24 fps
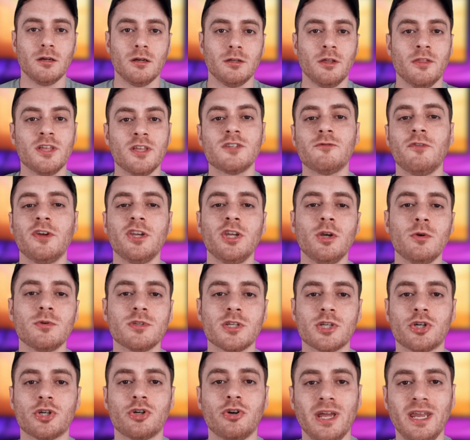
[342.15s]
Now this video is the
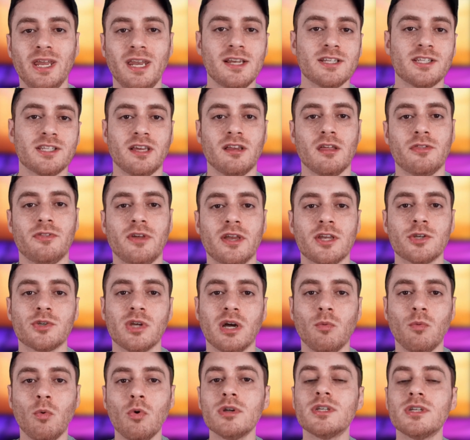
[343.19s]
training side of things, so I
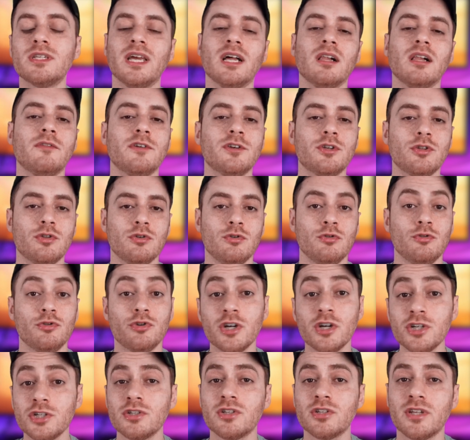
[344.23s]
won't delve into the
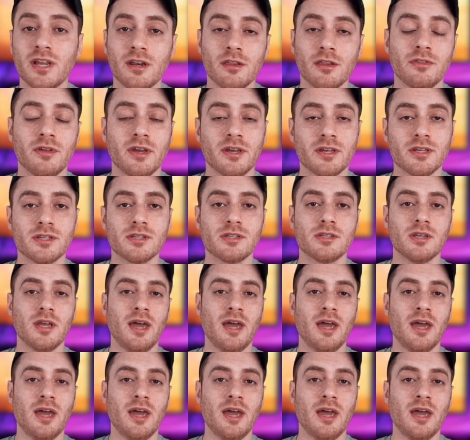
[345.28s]
nutrition side of things